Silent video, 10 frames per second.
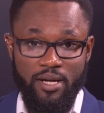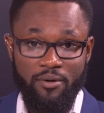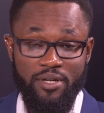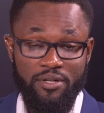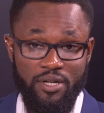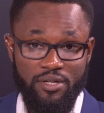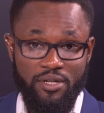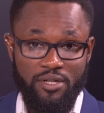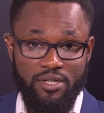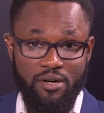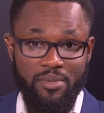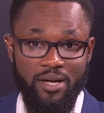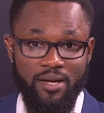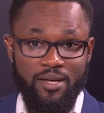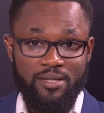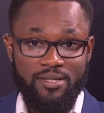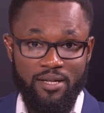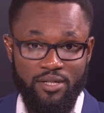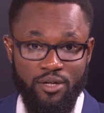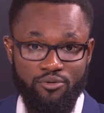Now, in addition, some
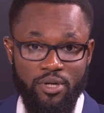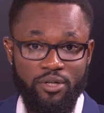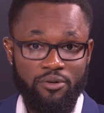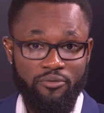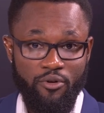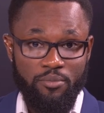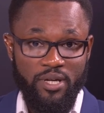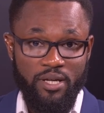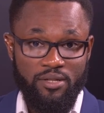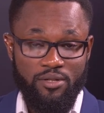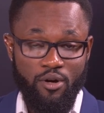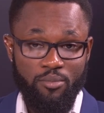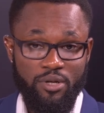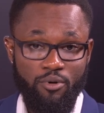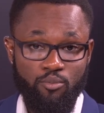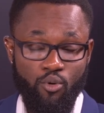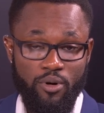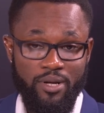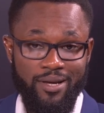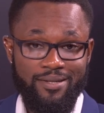600 confirmed cases are being
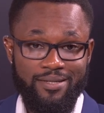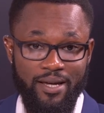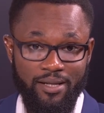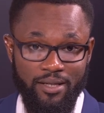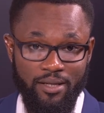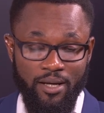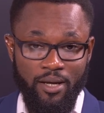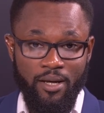reported daily.